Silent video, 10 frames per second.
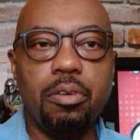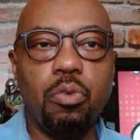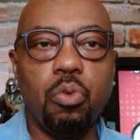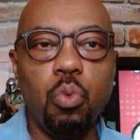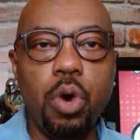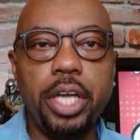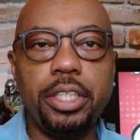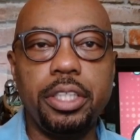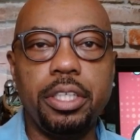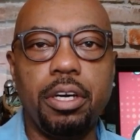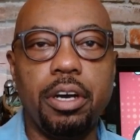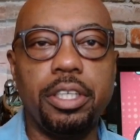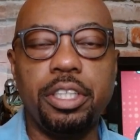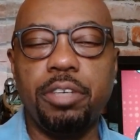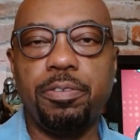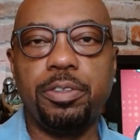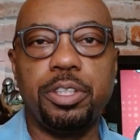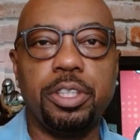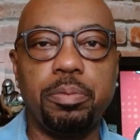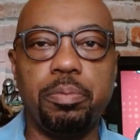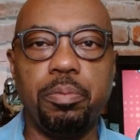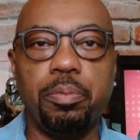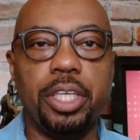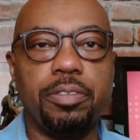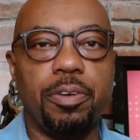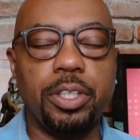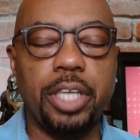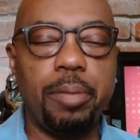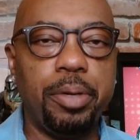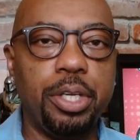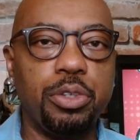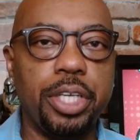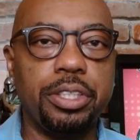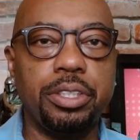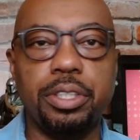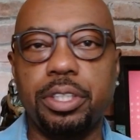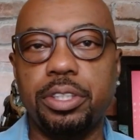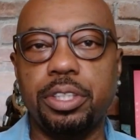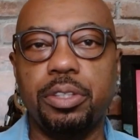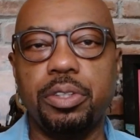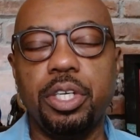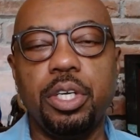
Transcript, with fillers: what are the differences as far as IP addresses are concerned?